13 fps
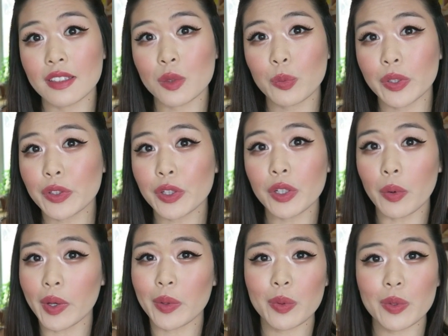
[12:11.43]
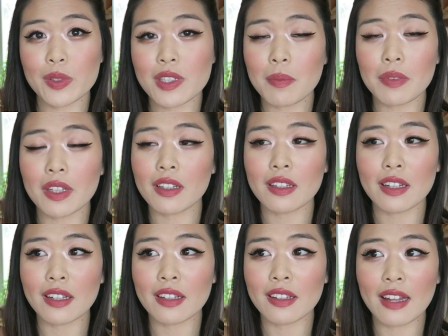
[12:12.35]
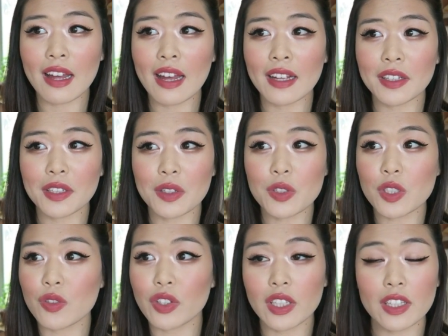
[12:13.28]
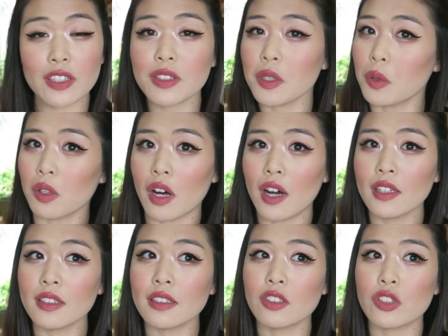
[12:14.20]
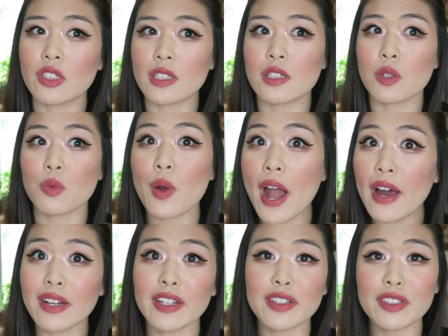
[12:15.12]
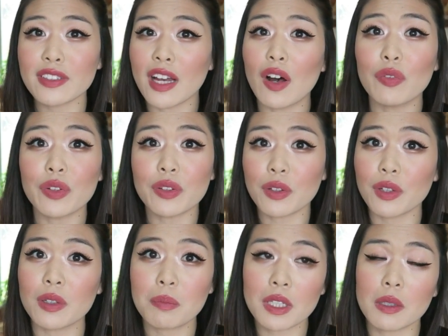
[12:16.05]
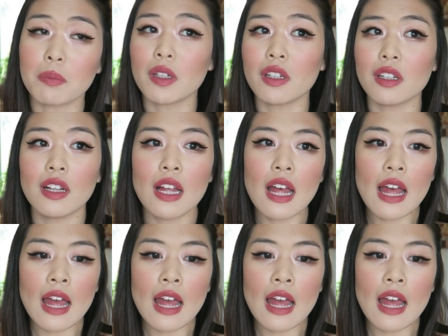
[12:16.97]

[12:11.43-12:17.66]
is when you're going through something like that, you know, just feeling so lost, is just surrounding yourself with good people,